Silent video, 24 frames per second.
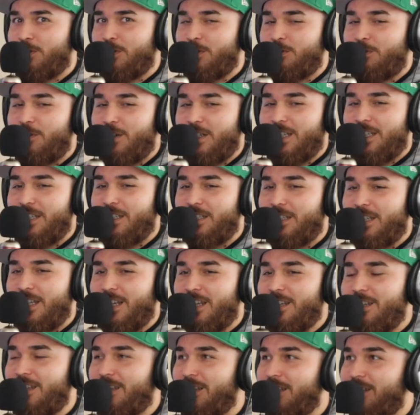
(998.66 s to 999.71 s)
fucking
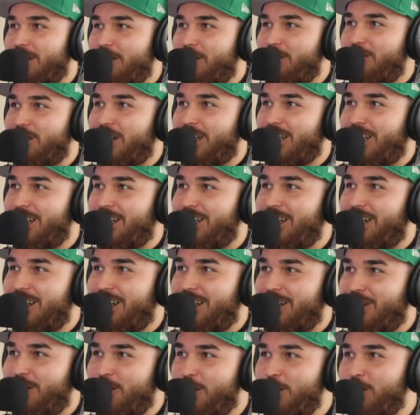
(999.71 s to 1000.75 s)
kidney in the fucking
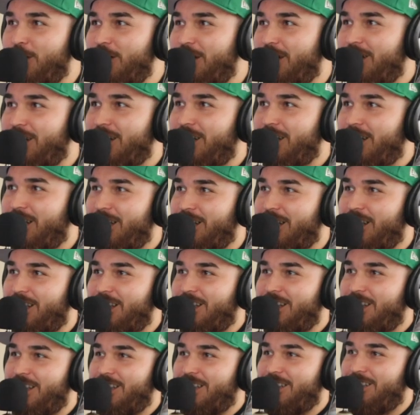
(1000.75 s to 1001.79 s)
in a cooler
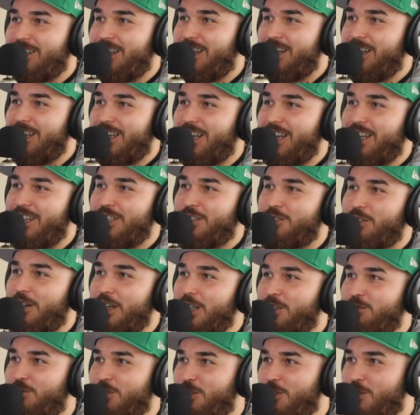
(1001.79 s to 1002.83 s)
and get it
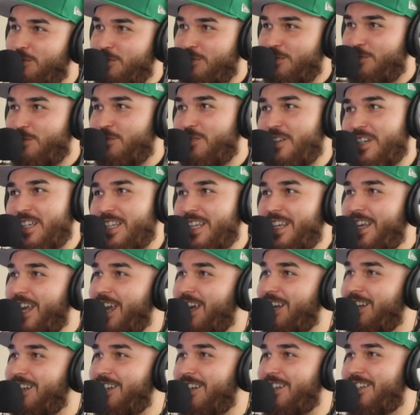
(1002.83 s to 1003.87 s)
transferred over from fucking
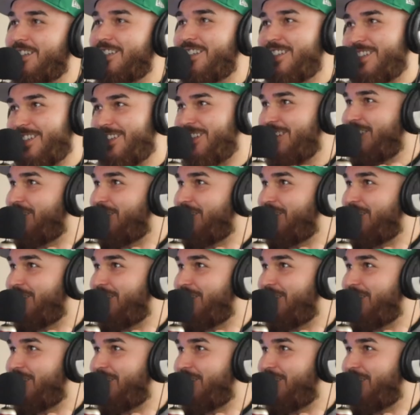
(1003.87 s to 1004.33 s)
Canada. You know